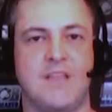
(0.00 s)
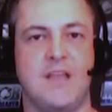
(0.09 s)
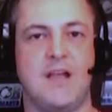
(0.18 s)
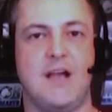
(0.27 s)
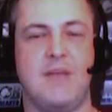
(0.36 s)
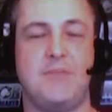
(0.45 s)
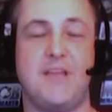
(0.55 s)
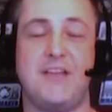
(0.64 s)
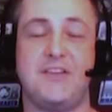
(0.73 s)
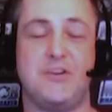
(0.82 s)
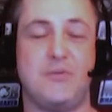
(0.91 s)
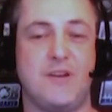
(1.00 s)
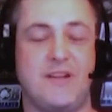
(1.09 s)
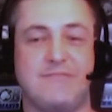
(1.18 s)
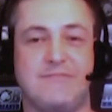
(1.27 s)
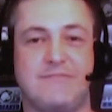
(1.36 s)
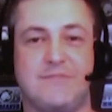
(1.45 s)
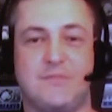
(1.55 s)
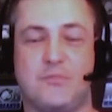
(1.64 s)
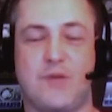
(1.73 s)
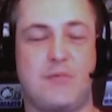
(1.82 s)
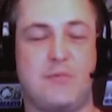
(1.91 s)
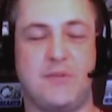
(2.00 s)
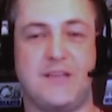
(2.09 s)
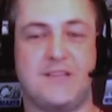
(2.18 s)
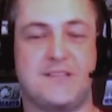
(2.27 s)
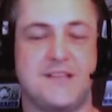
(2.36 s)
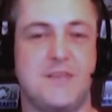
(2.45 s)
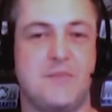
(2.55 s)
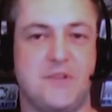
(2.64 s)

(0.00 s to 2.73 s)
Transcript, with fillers: Um, yeah, you know what? I probably hate to say it,